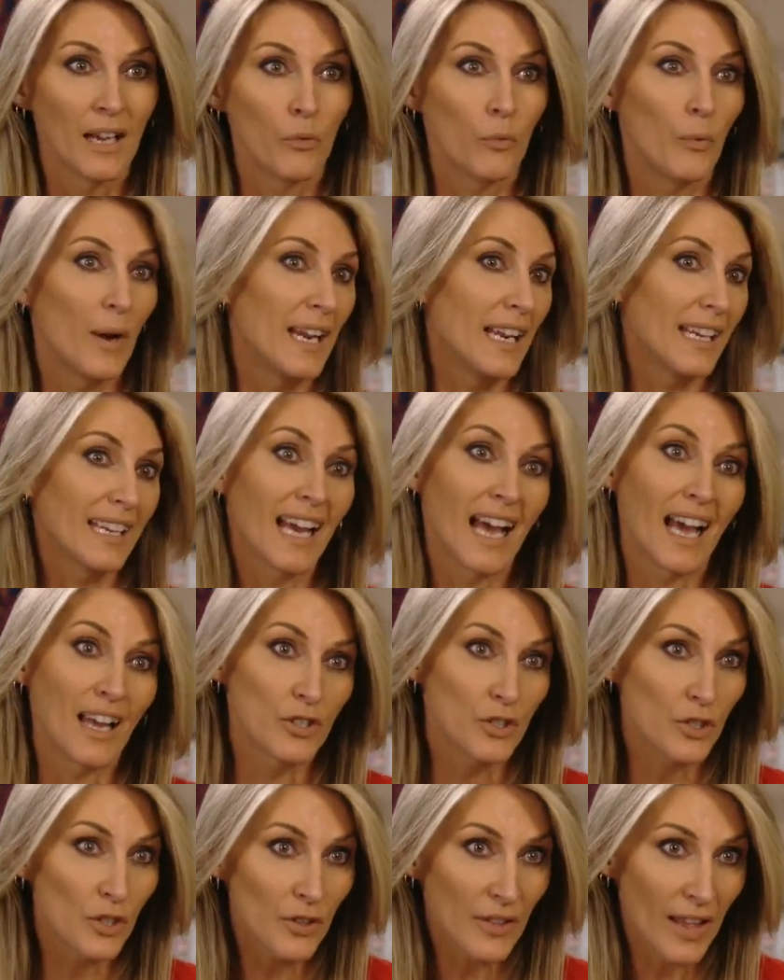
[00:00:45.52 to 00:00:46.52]
When it
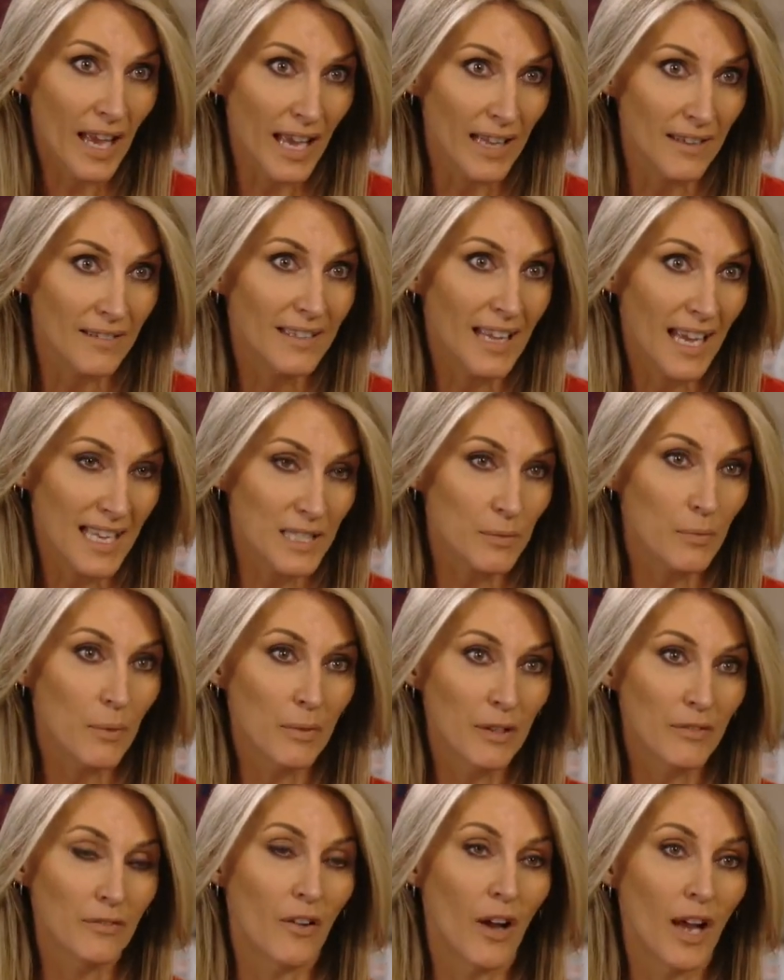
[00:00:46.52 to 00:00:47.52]
can't do that, that's when
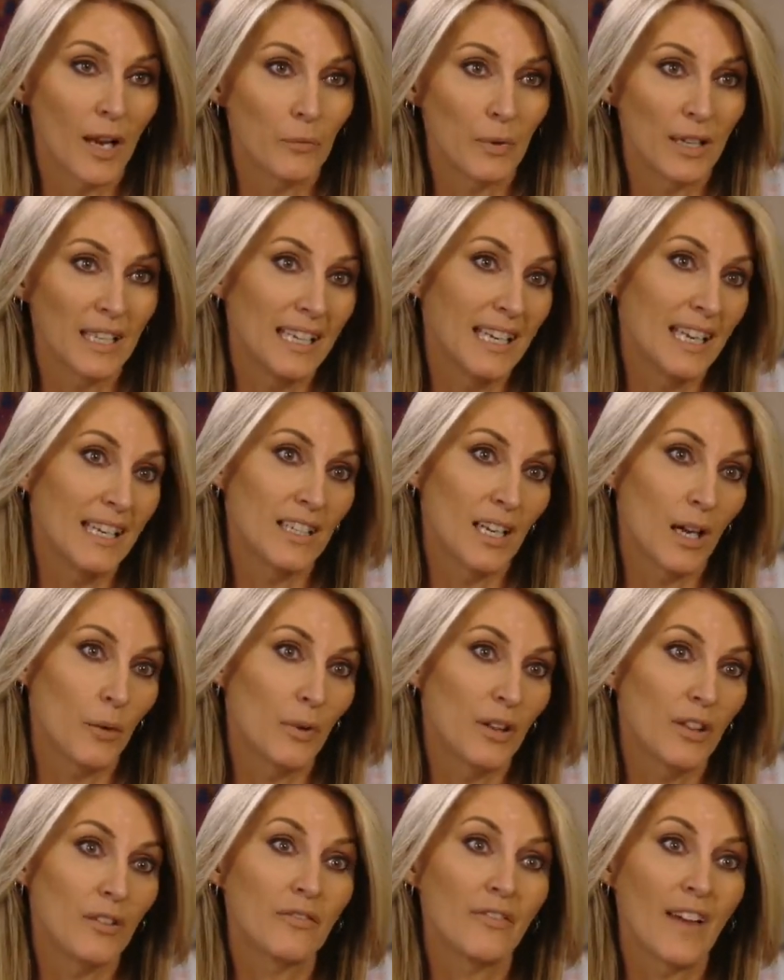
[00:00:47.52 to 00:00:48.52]
we find we can end up
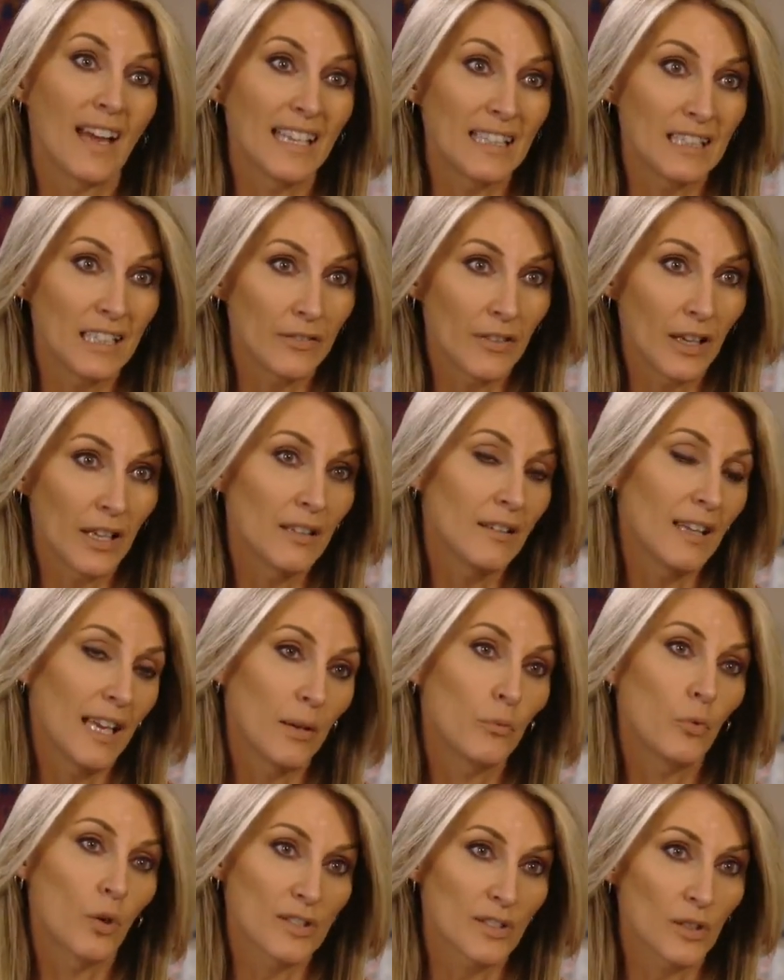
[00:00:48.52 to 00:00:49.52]
with a fatty liver
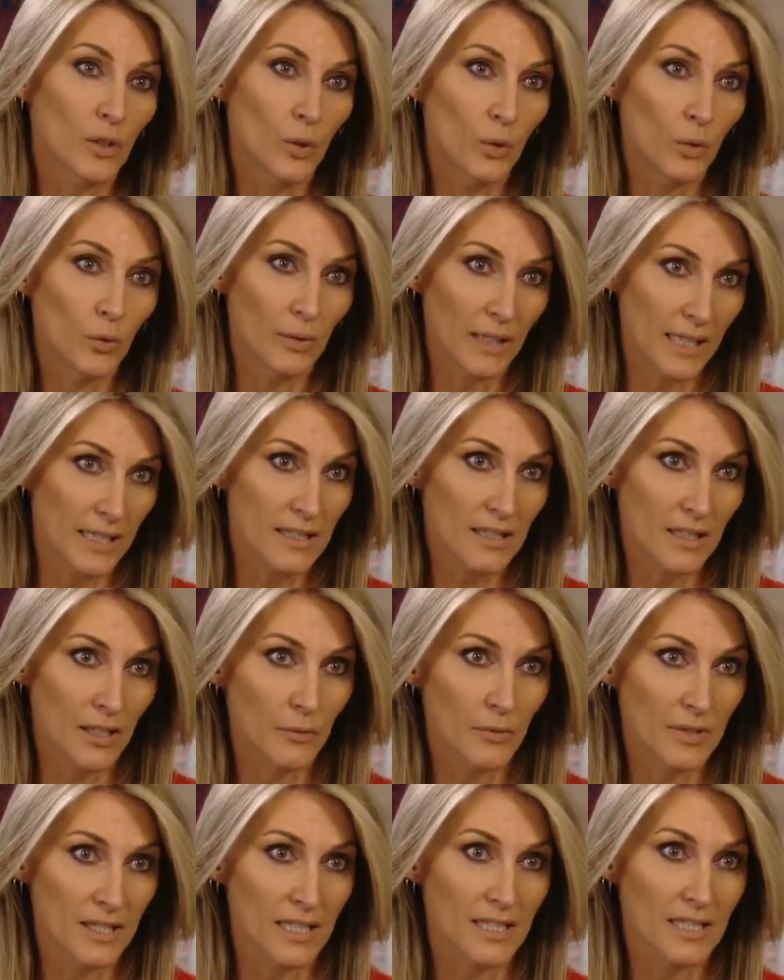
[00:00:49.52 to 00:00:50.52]
and what's called insulin
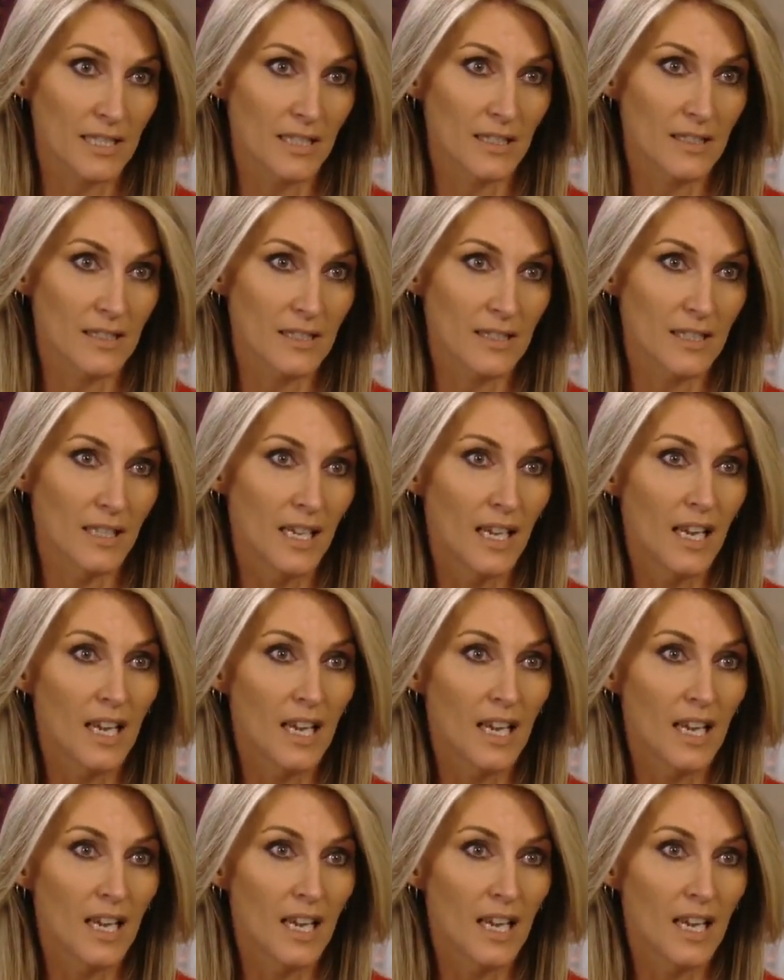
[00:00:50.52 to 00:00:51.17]
resistance.